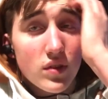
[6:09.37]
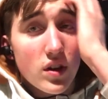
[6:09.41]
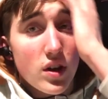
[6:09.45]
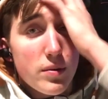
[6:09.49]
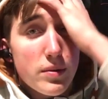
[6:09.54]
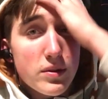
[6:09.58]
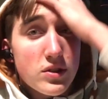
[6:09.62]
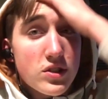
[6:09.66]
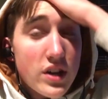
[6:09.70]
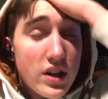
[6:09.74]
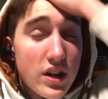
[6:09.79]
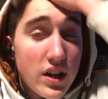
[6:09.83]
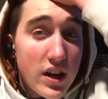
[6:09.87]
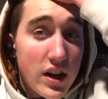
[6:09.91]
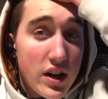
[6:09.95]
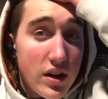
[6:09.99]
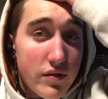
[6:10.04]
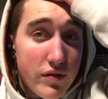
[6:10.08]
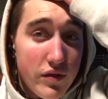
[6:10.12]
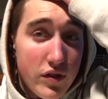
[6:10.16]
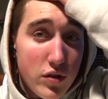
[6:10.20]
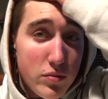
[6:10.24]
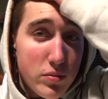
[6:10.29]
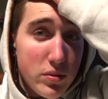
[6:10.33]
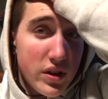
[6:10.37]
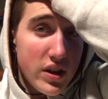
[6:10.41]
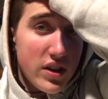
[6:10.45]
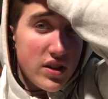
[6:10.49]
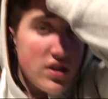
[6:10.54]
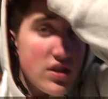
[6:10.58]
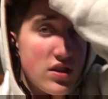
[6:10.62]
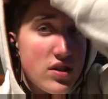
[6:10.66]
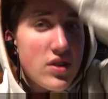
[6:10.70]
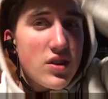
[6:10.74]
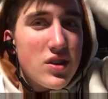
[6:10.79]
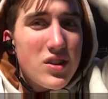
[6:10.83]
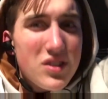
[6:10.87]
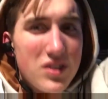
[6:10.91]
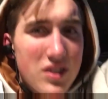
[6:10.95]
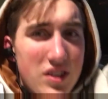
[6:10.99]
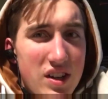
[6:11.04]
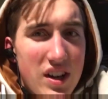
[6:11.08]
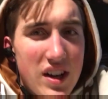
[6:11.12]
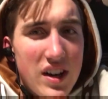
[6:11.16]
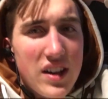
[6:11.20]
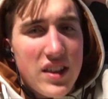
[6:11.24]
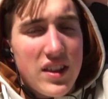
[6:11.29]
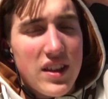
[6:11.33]
I've been trying to kind of verbalize this earlier,
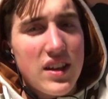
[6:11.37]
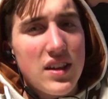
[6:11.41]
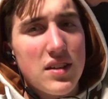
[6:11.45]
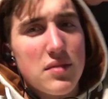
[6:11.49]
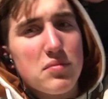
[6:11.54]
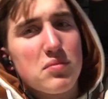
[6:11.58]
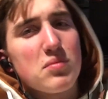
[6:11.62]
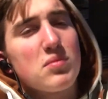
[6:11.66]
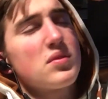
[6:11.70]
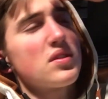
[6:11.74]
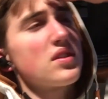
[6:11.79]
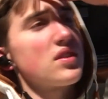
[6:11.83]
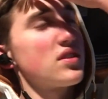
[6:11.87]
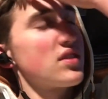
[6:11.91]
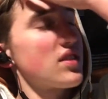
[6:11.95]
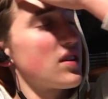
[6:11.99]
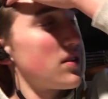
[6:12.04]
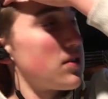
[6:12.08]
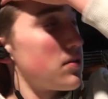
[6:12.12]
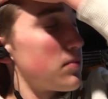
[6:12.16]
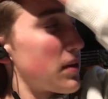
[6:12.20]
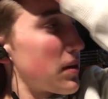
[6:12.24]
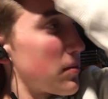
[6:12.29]
and I think it's kind of